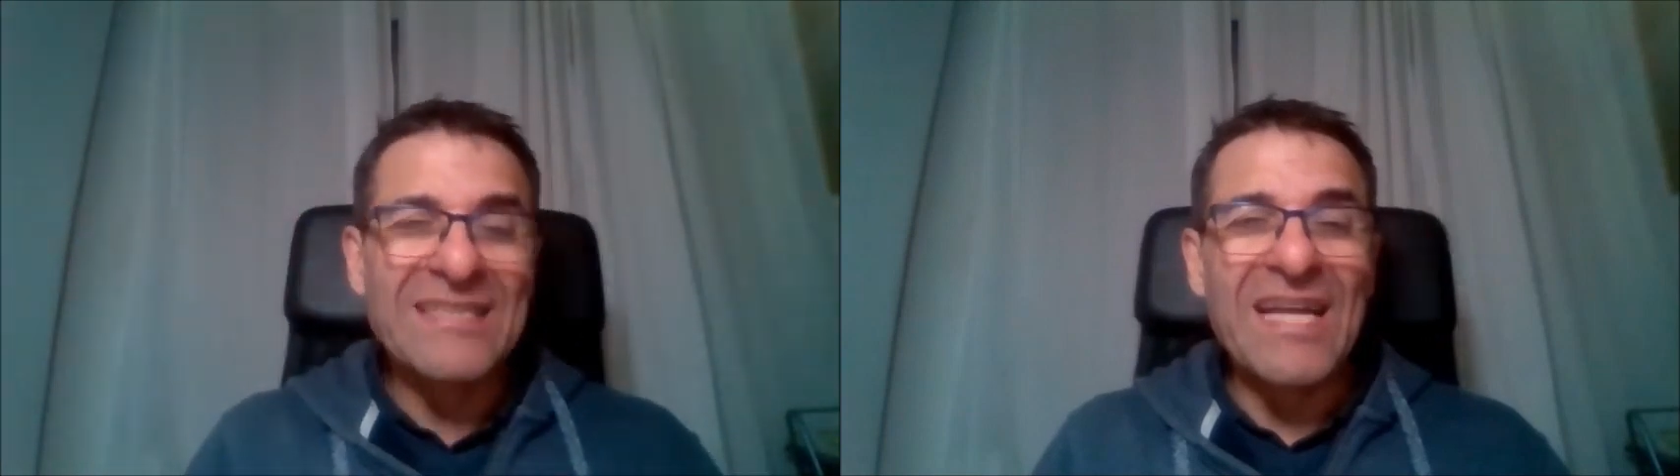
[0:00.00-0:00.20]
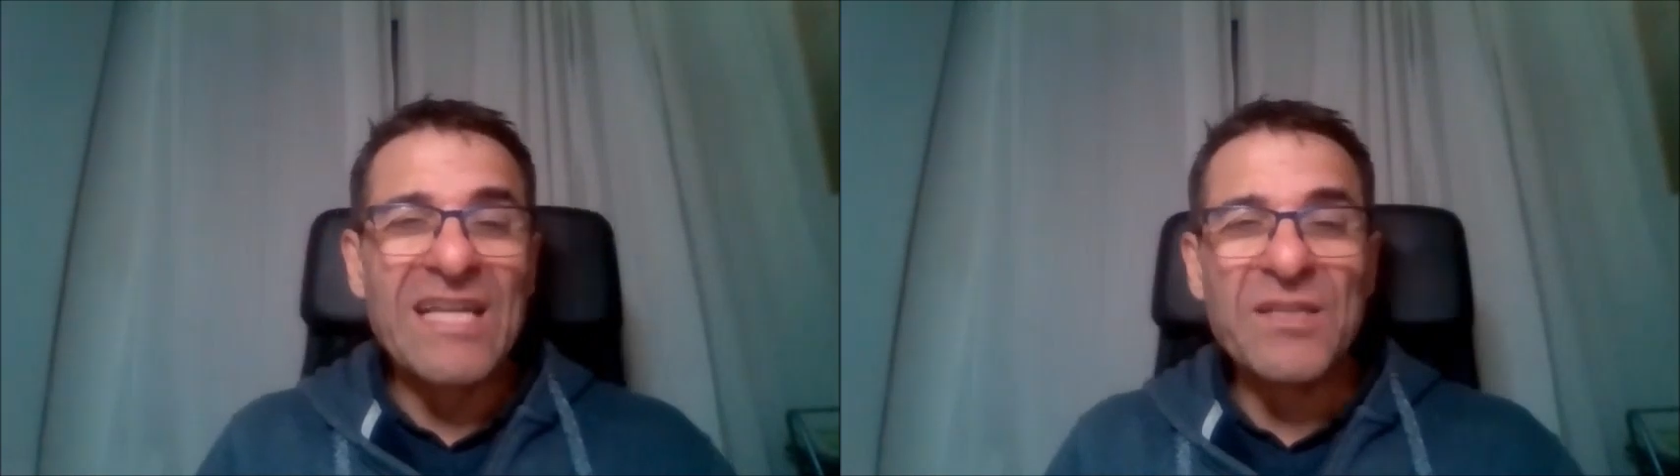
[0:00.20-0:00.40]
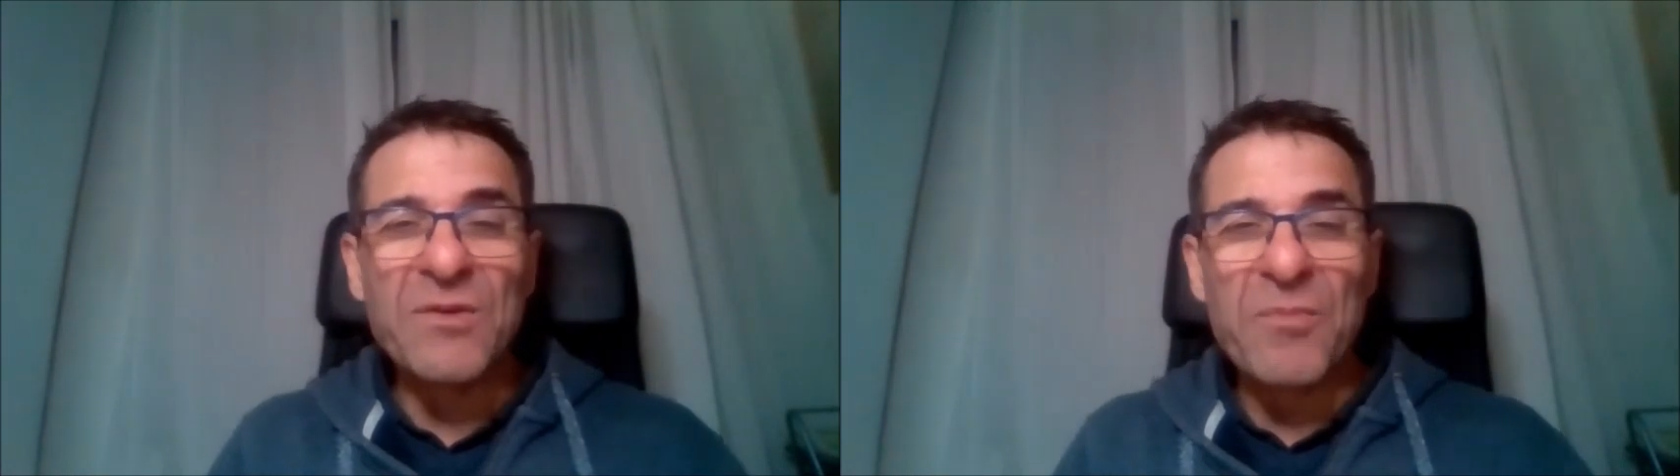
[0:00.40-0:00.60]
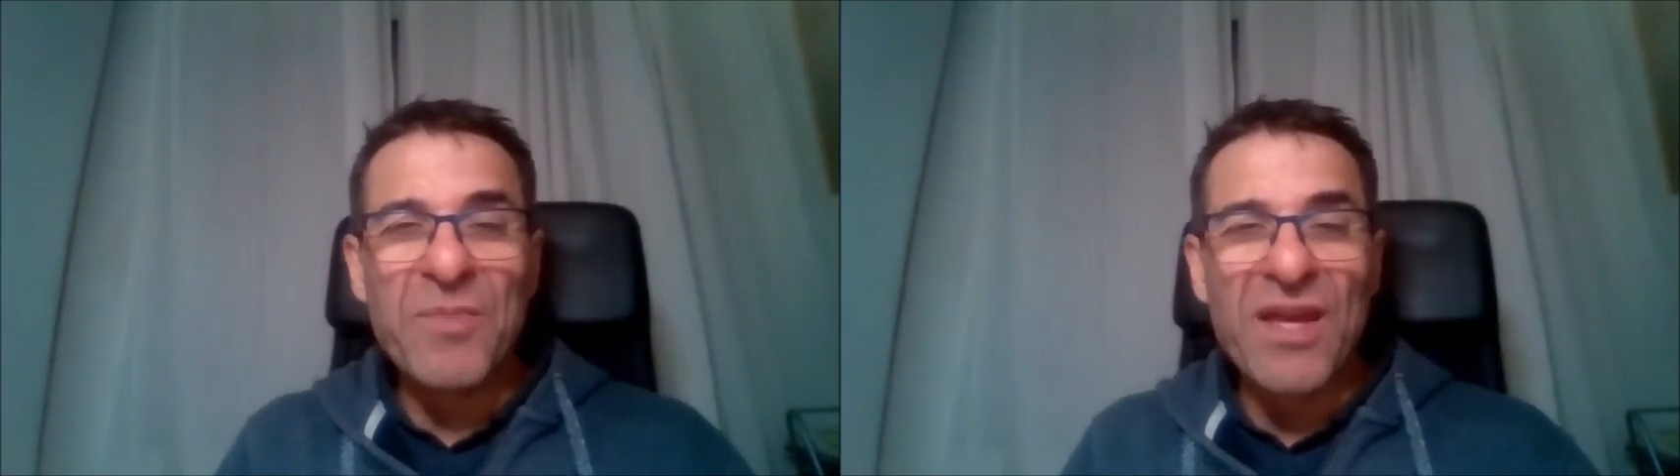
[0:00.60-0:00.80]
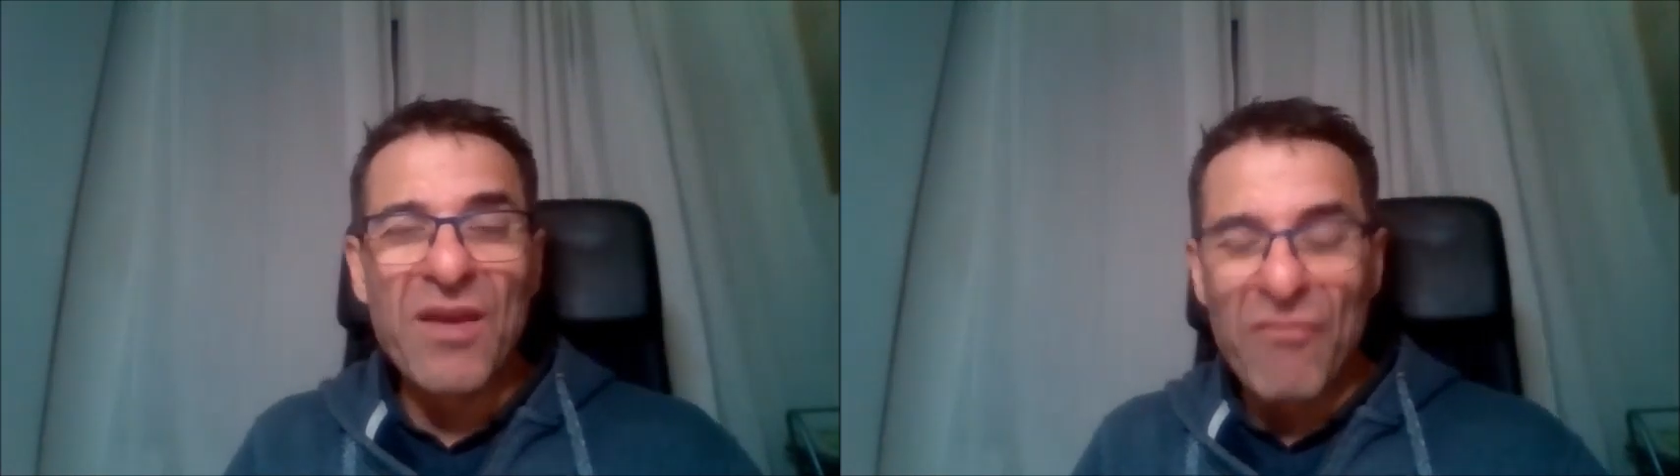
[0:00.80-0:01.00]
States in the
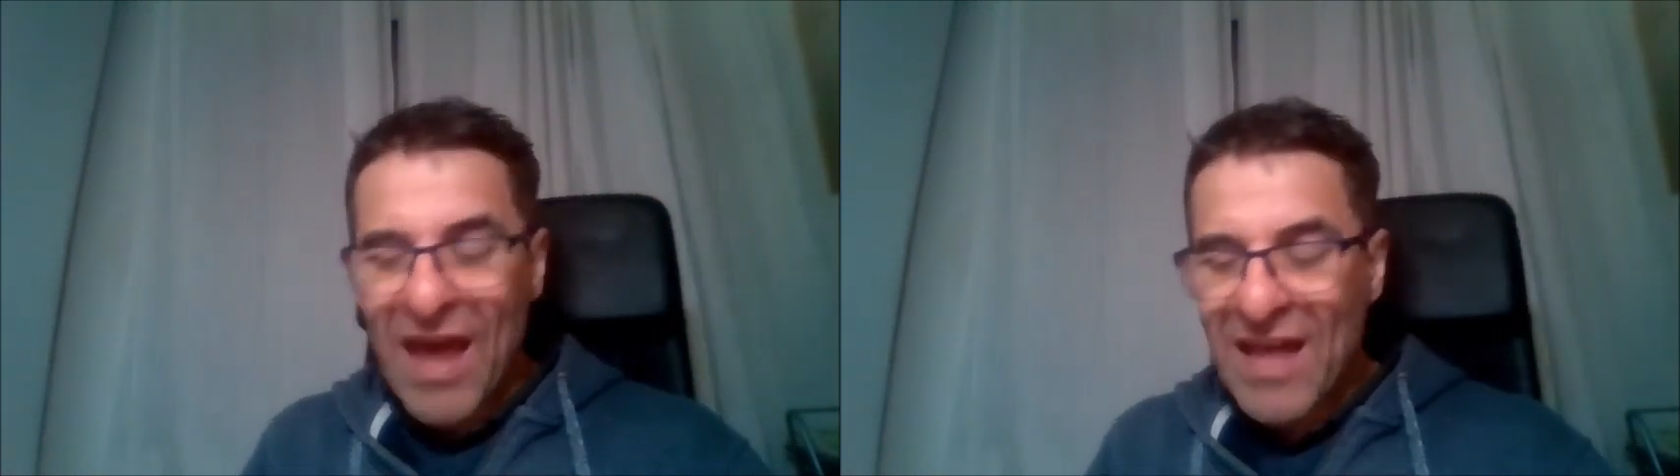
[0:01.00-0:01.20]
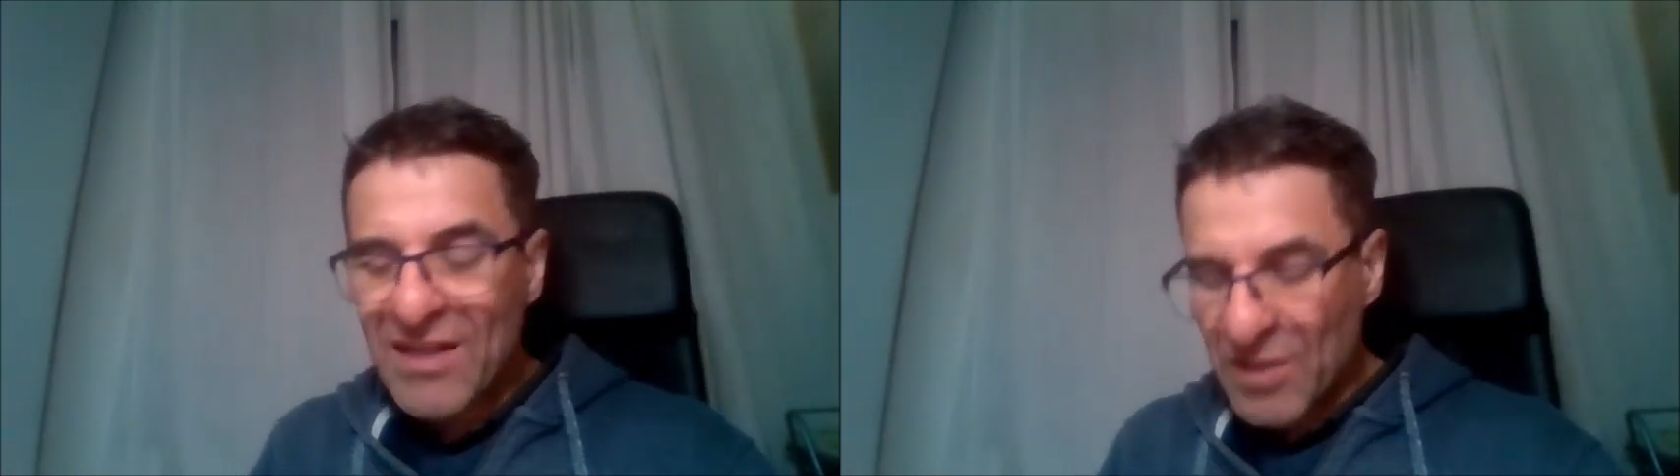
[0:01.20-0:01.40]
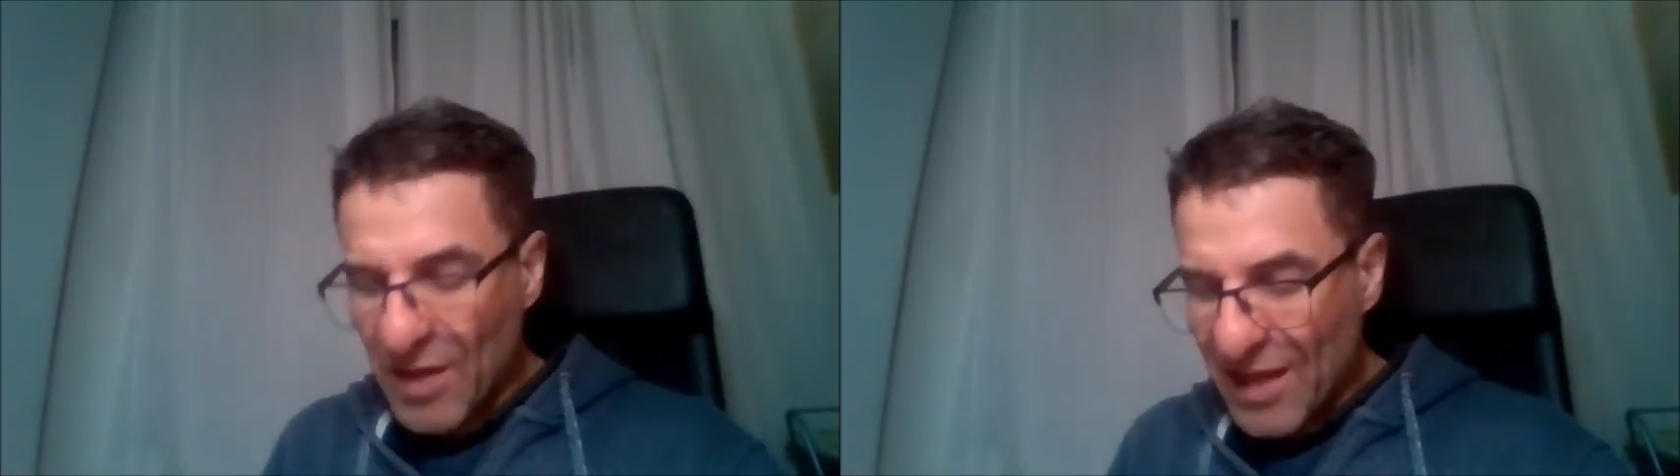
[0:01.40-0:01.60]
big event,